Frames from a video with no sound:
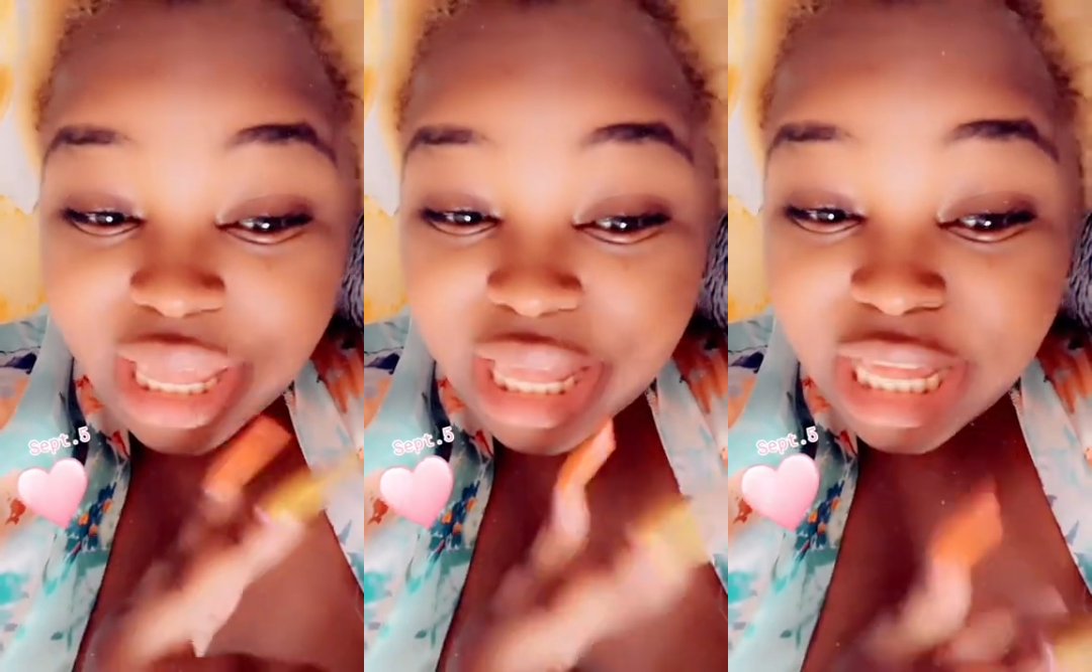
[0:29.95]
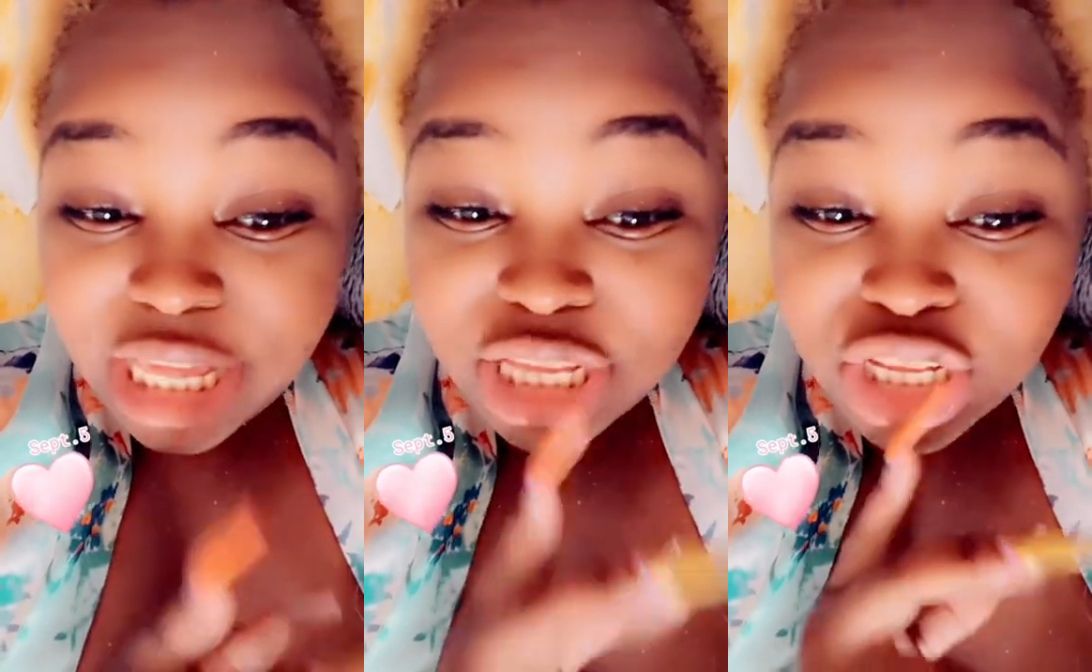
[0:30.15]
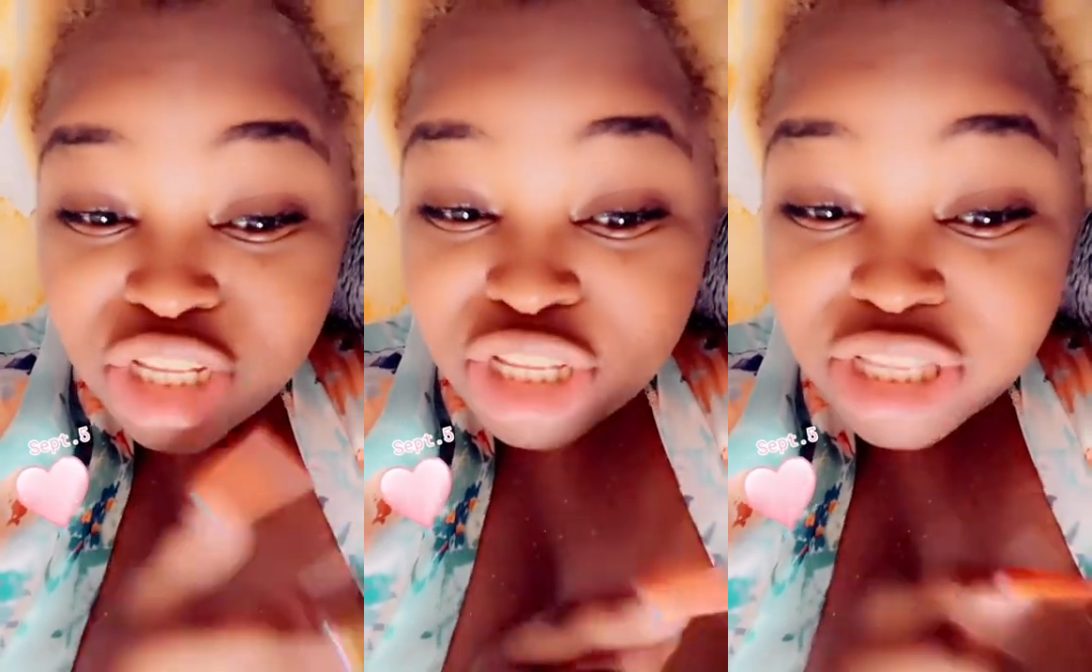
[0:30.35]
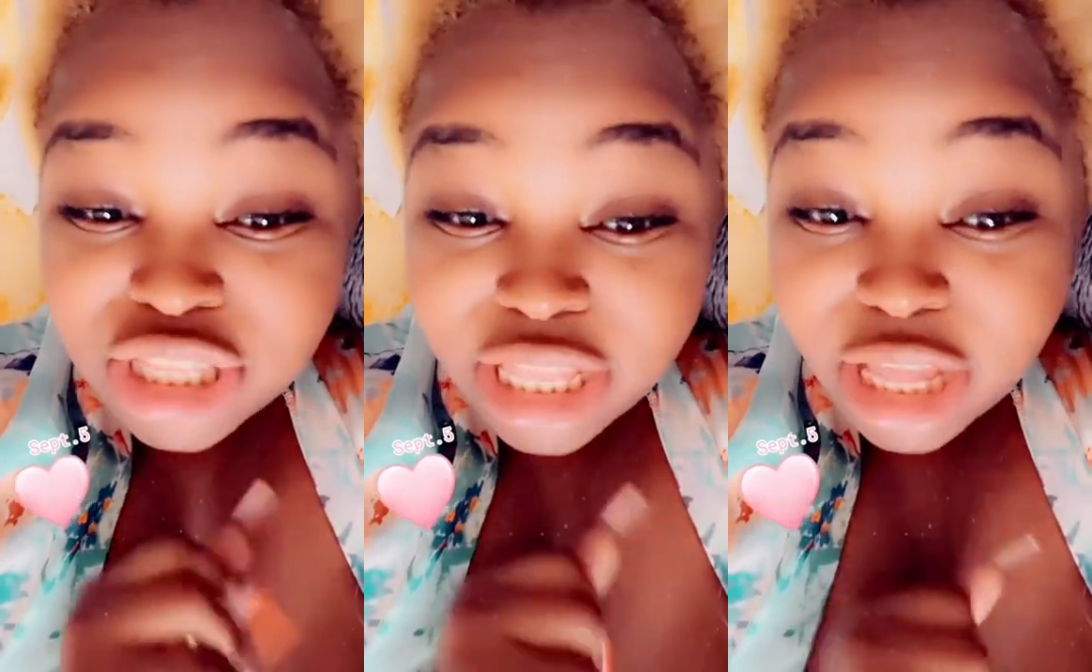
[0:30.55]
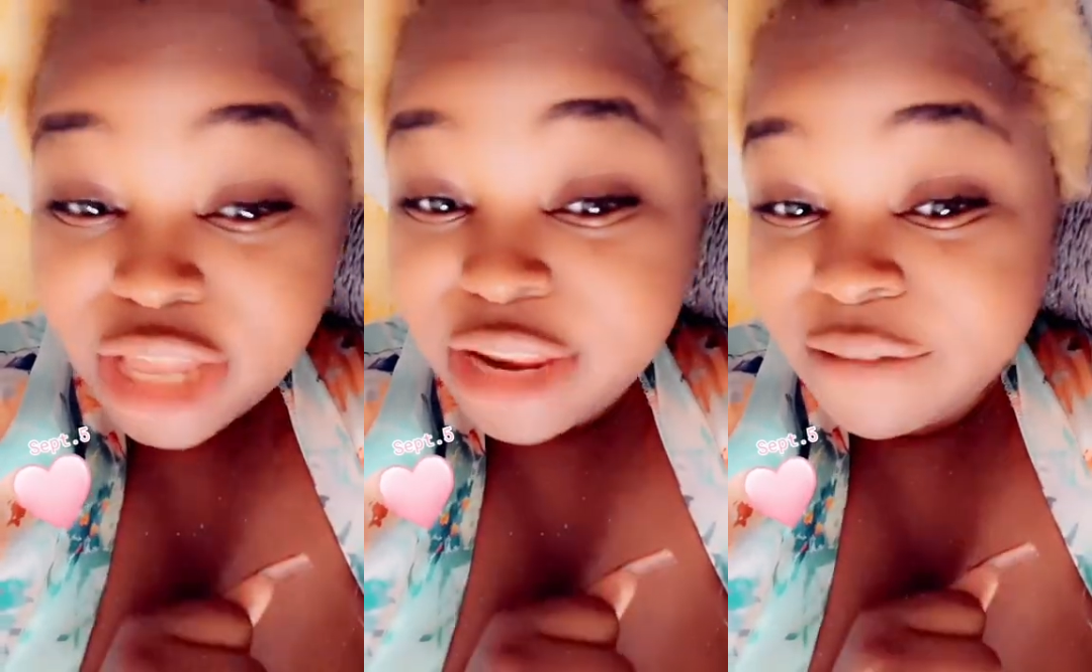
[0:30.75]
he's just
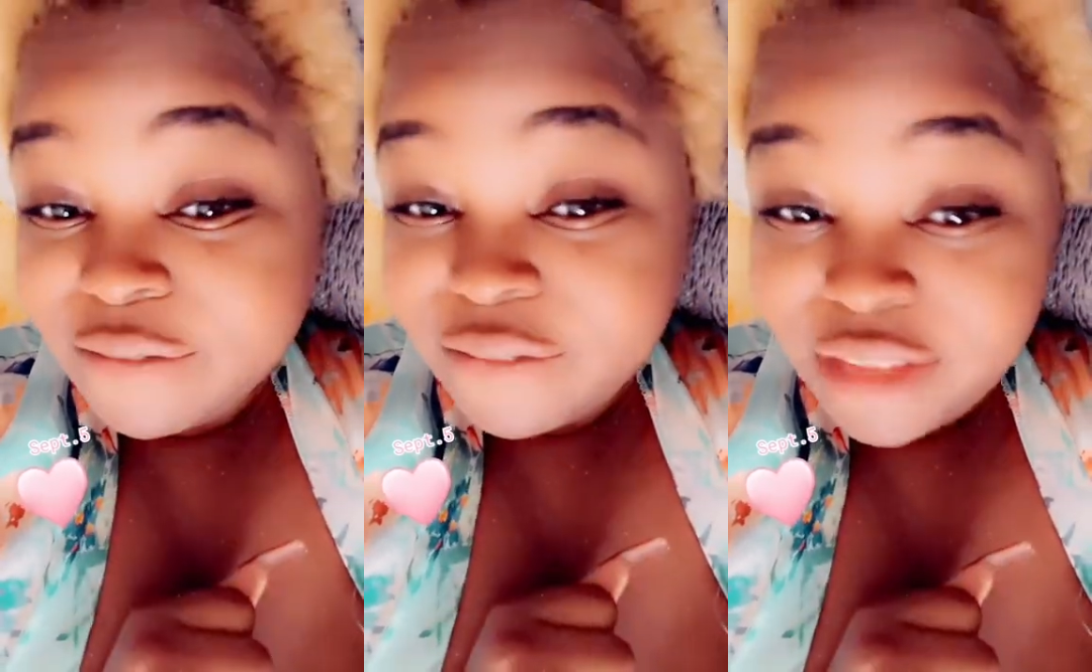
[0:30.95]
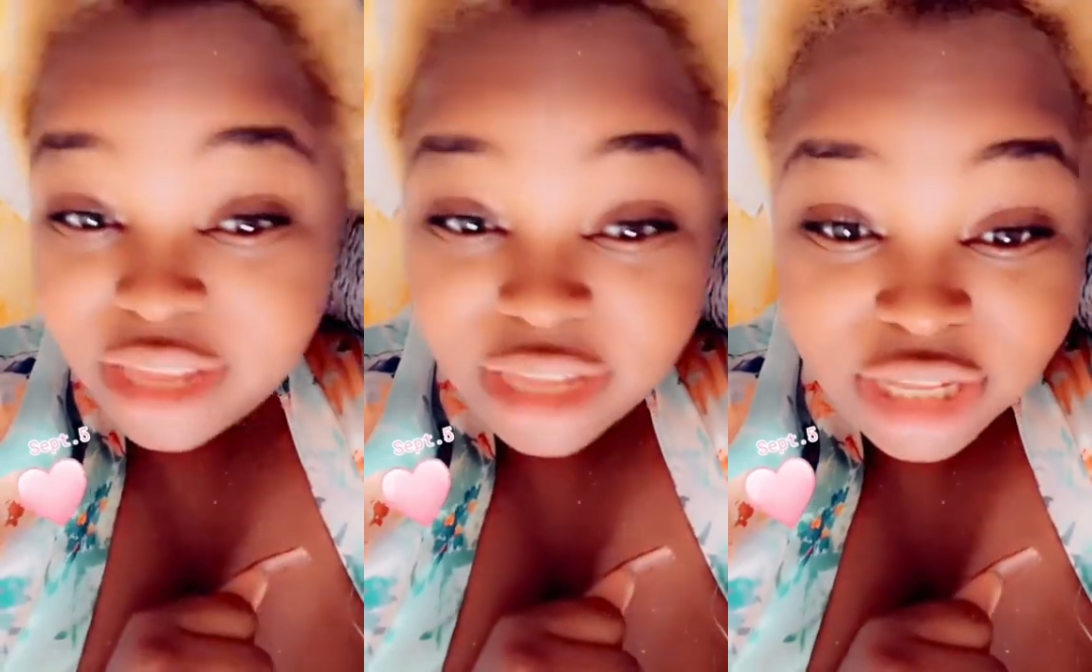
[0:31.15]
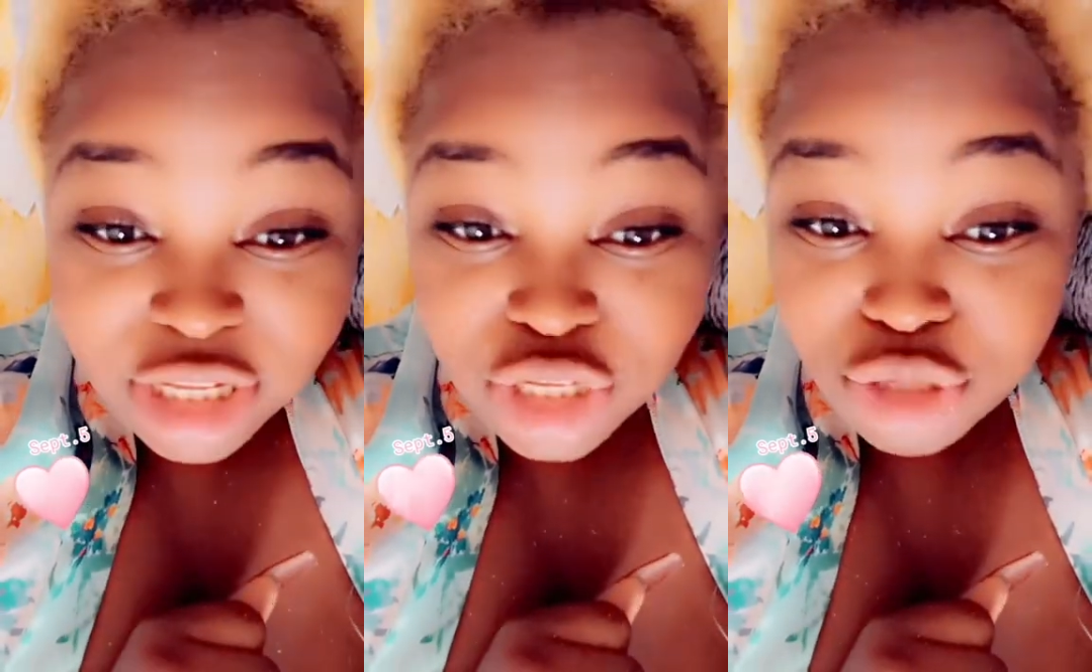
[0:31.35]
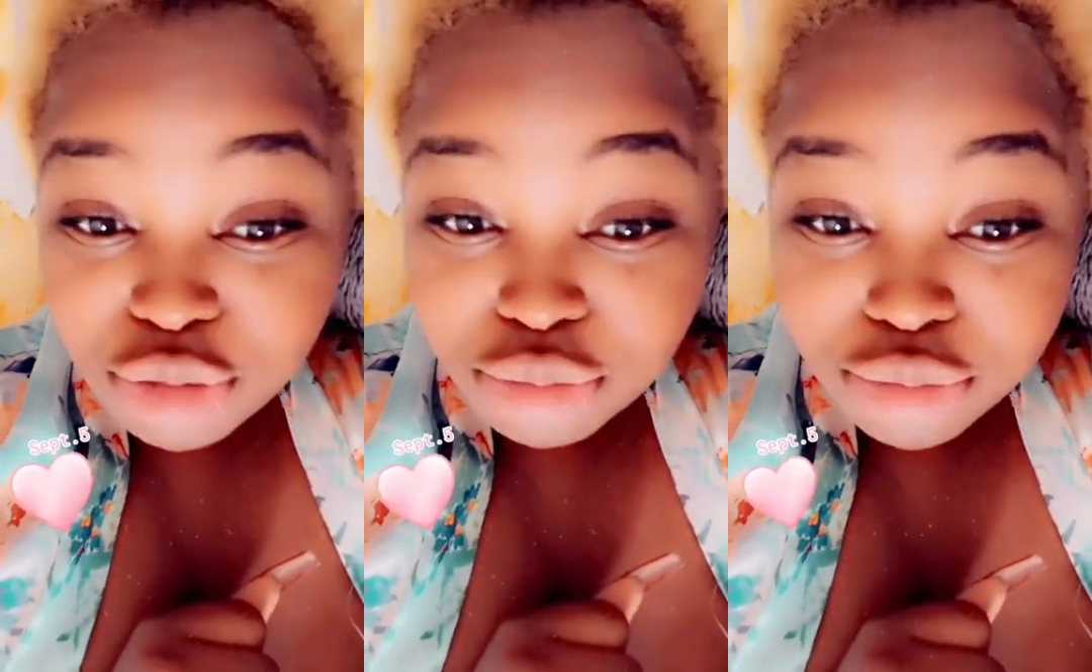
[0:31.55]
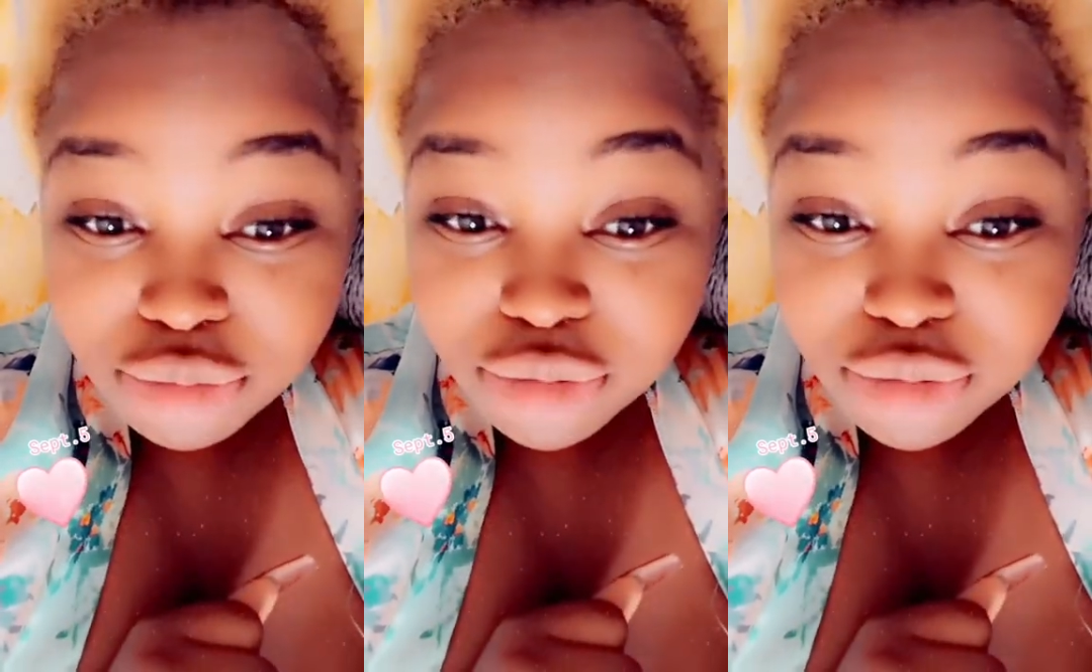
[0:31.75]
there to feed you.